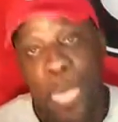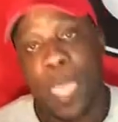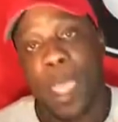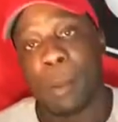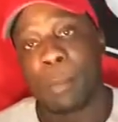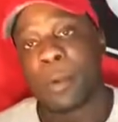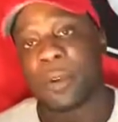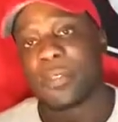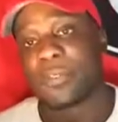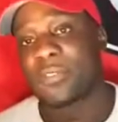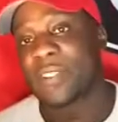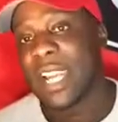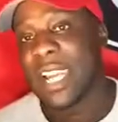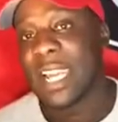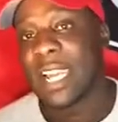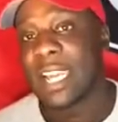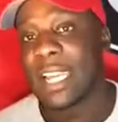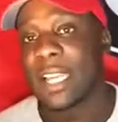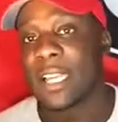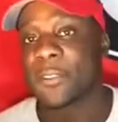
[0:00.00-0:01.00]
Number
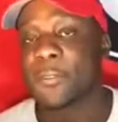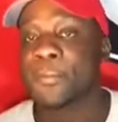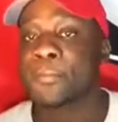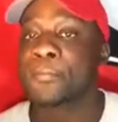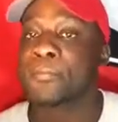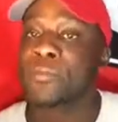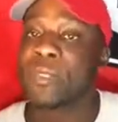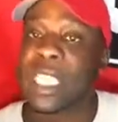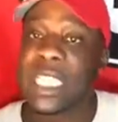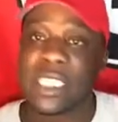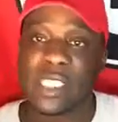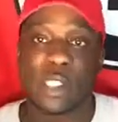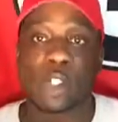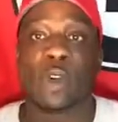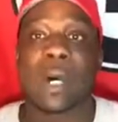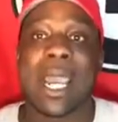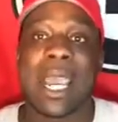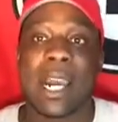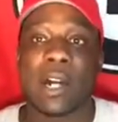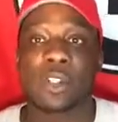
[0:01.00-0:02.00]
5 is the
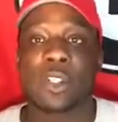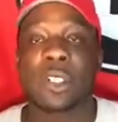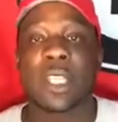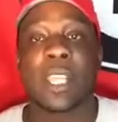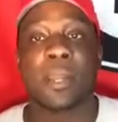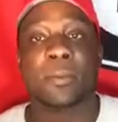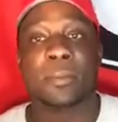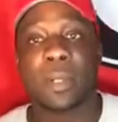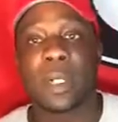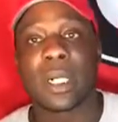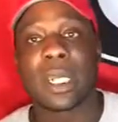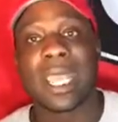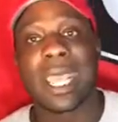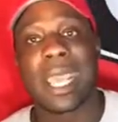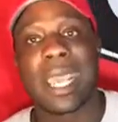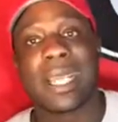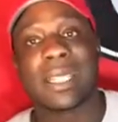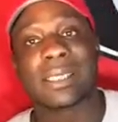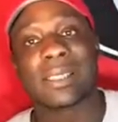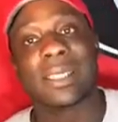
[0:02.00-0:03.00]
Ohio State
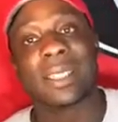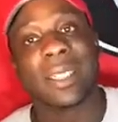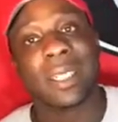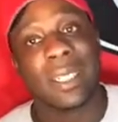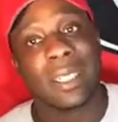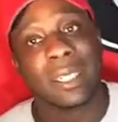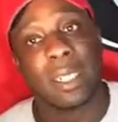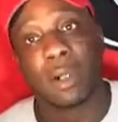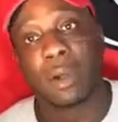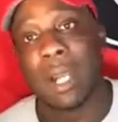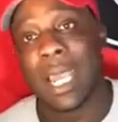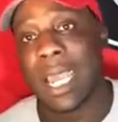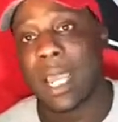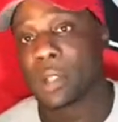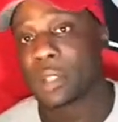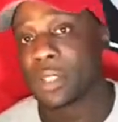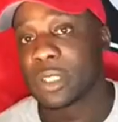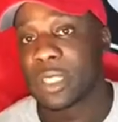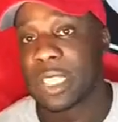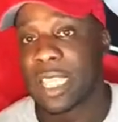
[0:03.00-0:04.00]
Buckeyes. Now,
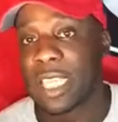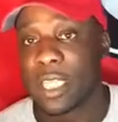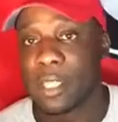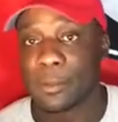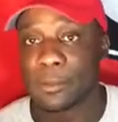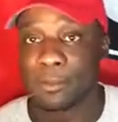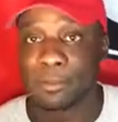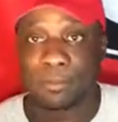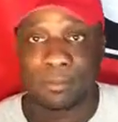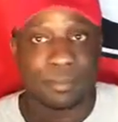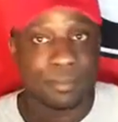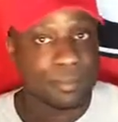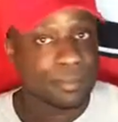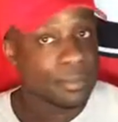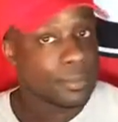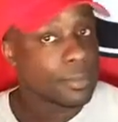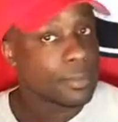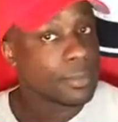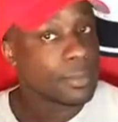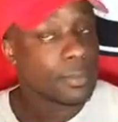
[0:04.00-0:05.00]
Ohio State,
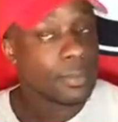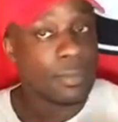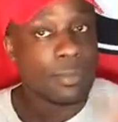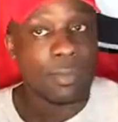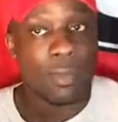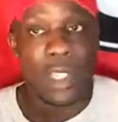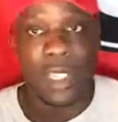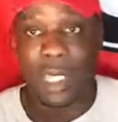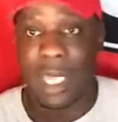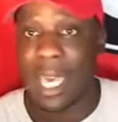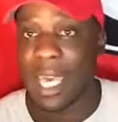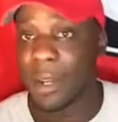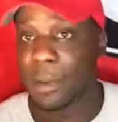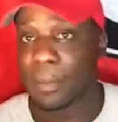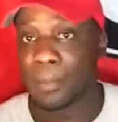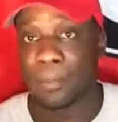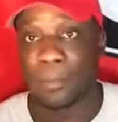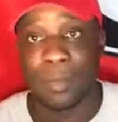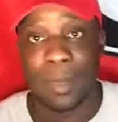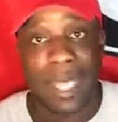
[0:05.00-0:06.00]
a lot
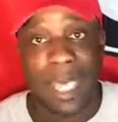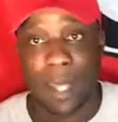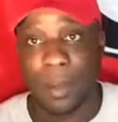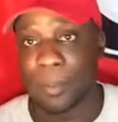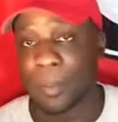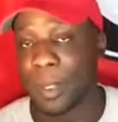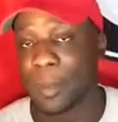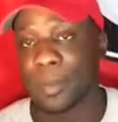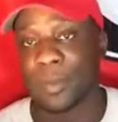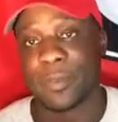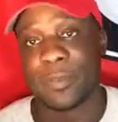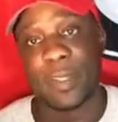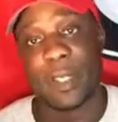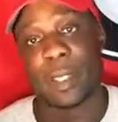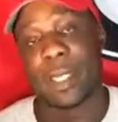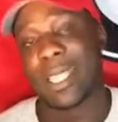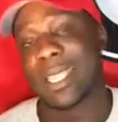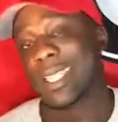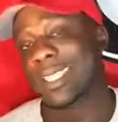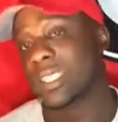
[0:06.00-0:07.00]
of people felt
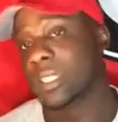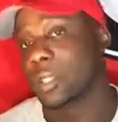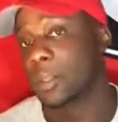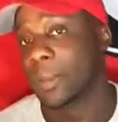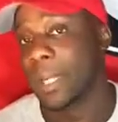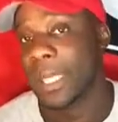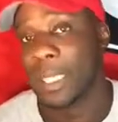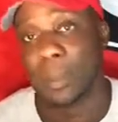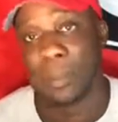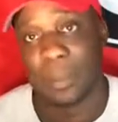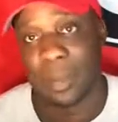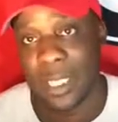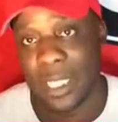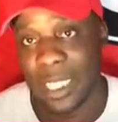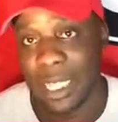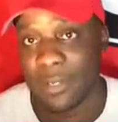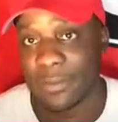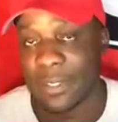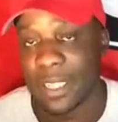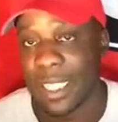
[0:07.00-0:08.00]
like they should have made the
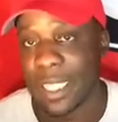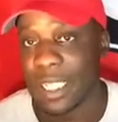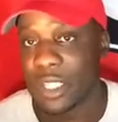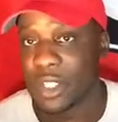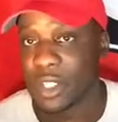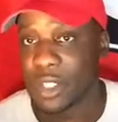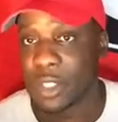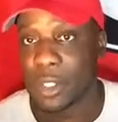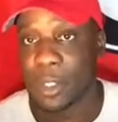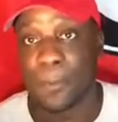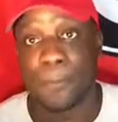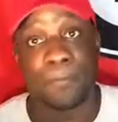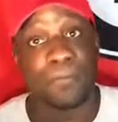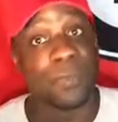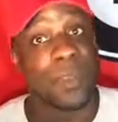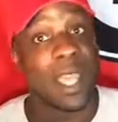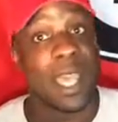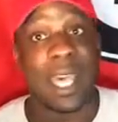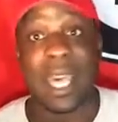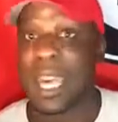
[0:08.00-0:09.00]
playoff last year.
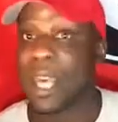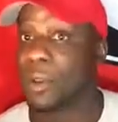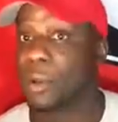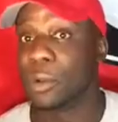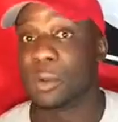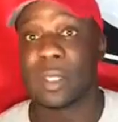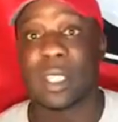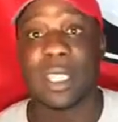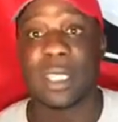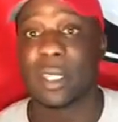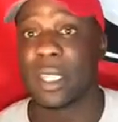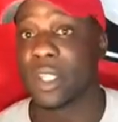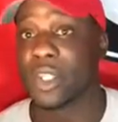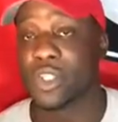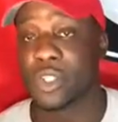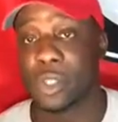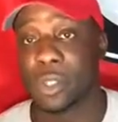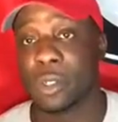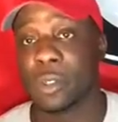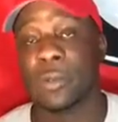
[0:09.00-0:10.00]
I don't think they
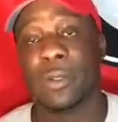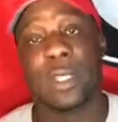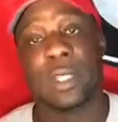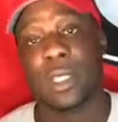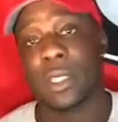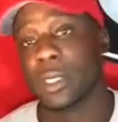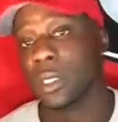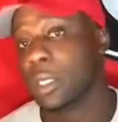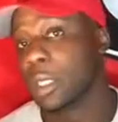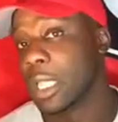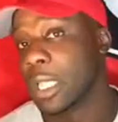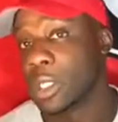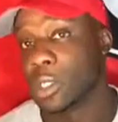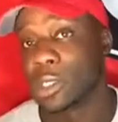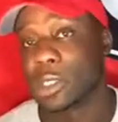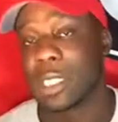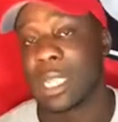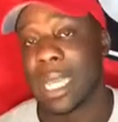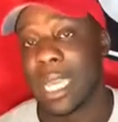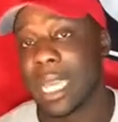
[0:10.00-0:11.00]
should have. The loss
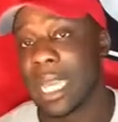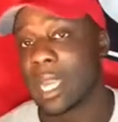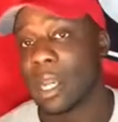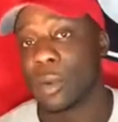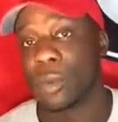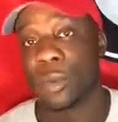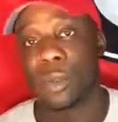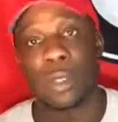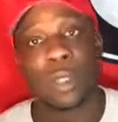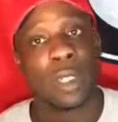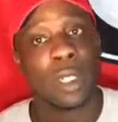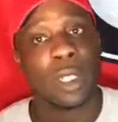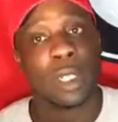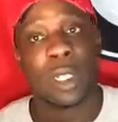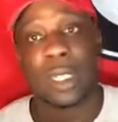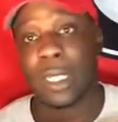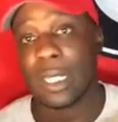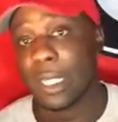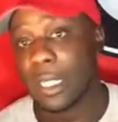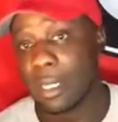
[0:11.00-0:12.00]
to Iowa,
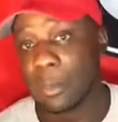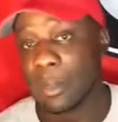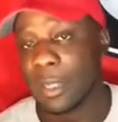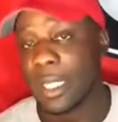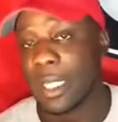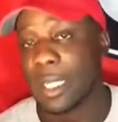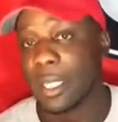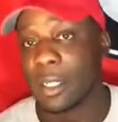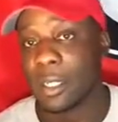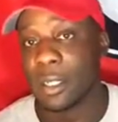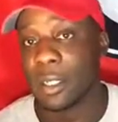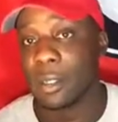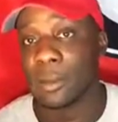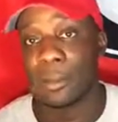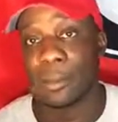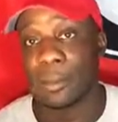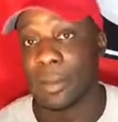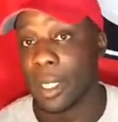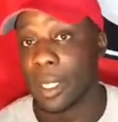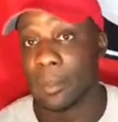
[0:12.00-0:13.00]
eliminated
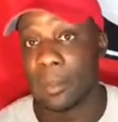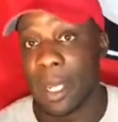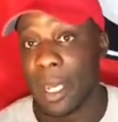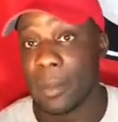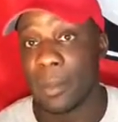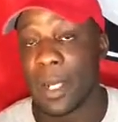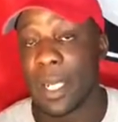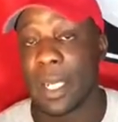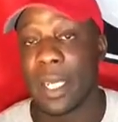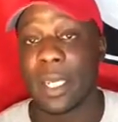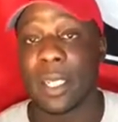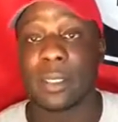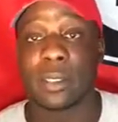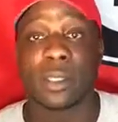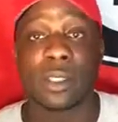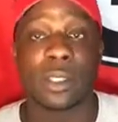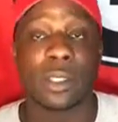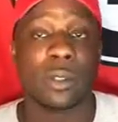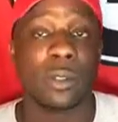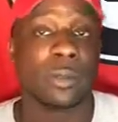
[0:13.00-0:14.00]
them in my mind.
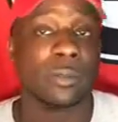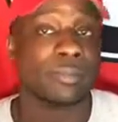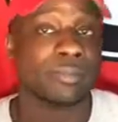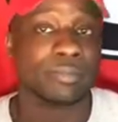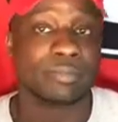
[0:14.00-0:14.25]
So,